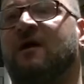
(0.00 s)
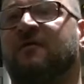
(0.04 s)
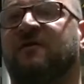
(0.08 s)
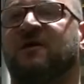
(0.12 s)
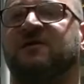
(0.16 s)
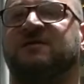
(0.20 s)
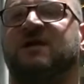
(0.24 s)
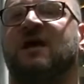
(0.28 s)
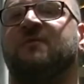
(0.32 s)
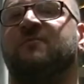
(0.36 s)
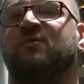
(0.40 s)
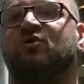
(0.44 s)

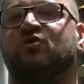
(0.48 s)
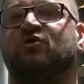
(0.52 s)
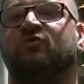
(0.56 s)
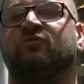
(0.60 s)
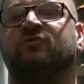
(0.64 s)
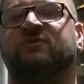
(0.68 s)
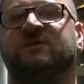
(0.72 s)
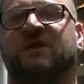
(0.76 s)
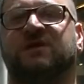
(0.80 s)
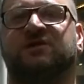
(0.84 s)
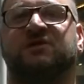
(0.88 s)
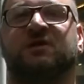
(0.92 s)
Those Amy
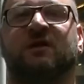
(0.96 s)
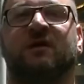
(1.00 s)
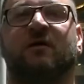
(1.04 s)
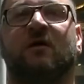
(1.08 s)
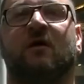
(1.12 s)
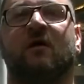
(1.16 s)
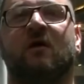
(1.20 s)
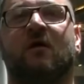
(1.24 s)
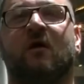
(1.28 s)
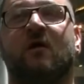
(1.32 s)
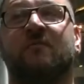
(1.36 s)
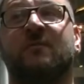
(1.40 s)
Jewels, actually,
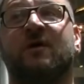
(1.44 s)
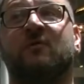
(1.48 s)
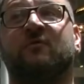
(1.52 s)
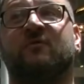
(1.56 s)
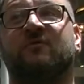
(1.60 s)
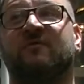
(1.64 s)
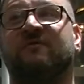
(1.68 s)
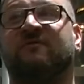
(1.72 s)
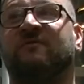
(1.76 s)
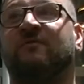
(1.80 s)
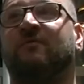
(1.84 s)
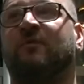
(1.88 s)
I met with
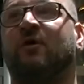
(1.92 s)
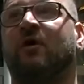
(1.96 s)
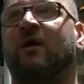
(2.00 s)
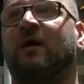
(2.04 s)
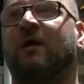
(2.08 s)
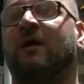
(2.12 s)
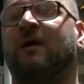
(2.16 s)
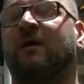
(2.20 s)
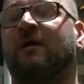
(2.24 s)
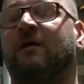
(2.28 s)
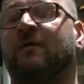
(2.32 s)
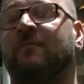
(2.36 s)
Interbike
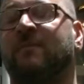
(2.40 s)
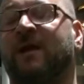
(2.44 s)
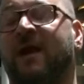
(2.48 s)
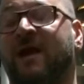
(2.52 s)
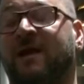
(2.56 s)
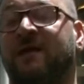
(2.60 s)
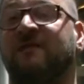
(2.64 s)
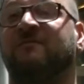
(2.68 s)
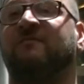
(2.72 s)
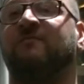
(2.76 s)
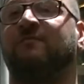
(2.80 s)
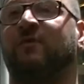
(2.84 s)
at
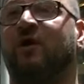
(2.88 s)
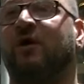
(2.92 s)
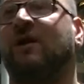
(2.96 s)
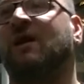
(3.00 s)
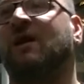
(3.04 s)
Interbike